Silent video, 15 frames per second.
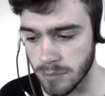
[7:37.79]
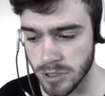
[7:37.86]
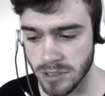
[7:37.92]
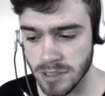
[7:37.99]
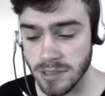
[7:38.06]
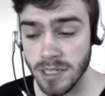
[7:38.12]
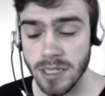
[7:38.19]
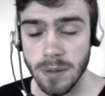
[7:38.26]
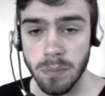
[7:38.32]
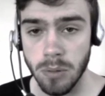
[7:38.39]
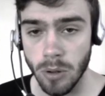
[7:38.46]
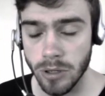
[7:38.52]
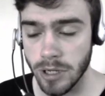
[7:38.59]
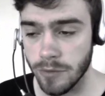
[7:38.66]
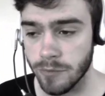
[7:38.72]
But since I
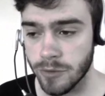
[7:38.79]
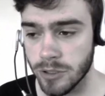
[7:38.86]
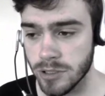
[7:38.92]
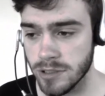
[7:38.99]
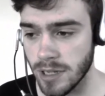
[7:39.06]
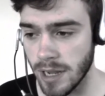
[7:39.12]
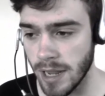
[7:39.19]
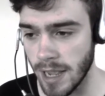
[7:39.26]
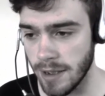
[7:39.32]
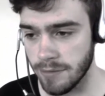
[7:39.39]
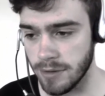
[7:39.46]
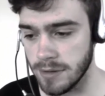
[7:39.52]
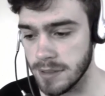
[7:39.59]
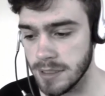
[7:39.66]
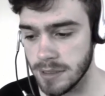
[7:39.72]
deployed it first, I have
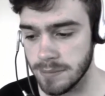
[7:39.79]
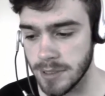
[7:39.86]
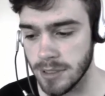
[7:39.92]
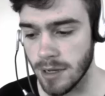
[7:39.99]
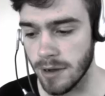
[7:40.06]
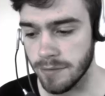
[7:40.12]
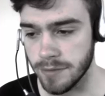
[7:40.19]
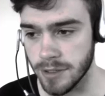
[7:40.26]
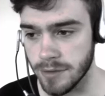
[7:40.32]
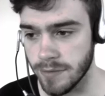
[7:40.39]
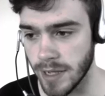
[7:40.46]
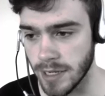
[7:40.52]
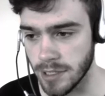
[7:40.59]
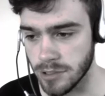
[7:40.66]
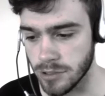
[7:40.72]
a little bit of an
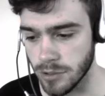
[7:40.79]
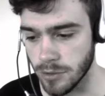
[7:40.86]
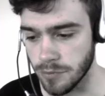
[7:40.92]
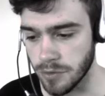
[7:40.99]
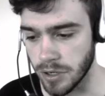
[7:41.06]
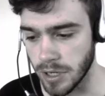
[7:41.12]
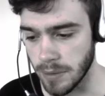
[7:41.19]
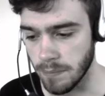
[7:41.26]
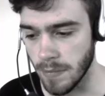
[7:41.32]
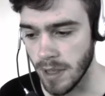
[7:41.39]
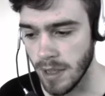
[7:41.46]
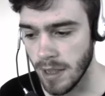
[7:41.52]
advantage over him,